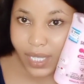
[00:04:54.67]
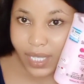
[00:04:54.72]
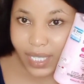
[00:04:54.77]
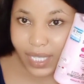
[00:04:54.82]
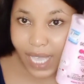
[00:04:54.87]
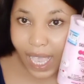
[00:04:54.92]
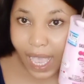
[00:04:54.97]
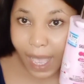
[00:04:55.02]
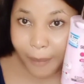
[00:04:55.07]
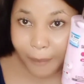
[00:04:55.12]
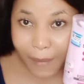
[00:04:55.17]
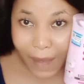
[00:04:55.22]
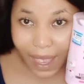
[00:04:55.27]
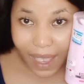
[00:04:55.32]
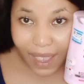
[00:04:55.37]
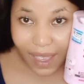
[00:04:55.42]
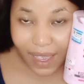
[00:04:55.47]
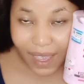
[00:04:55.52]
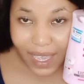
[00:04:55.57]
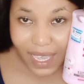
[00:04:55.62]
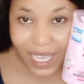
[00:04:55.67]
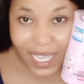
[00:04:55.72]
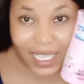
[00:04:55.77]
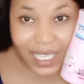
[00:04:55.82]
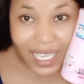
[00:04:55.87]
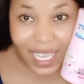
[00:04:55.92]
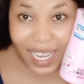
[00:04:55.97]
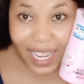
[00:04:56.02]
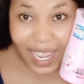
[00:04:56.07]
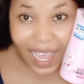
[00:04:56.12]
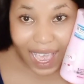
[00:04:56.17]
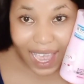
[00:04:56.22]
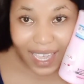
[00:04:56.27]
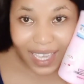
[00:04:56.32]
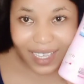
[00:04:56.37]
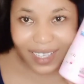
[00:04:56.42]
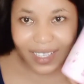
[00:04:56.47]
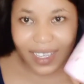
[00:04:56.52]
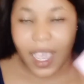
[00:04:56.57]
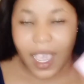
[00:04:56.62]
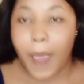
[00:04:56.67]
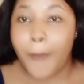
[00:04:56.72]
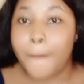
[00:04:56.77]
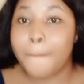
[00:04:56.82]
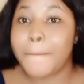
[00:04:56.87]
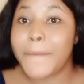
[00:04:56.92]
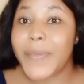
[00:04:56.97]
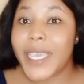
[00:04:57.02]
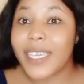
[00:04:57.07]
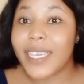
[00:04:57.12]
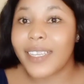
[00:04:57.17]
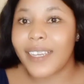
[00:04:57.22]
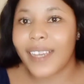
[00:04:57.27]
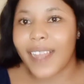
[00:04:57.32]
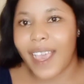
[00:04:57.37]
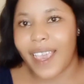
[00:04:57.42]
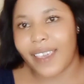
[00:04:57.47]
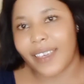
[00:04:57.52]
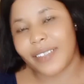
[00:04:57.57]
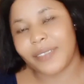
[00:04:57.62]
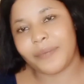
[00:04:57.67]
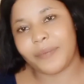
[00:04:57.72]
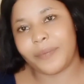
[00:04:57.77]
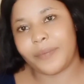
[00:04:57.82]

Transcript: Sama is a lie. Big lie.